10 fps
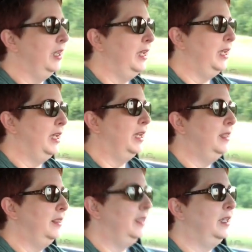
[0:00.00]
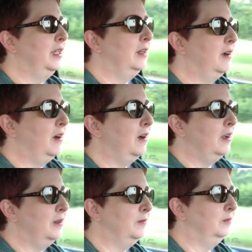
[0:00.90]
and then
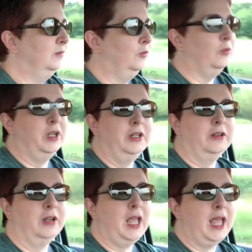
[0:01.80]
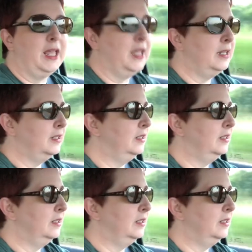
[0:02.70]
our waiter at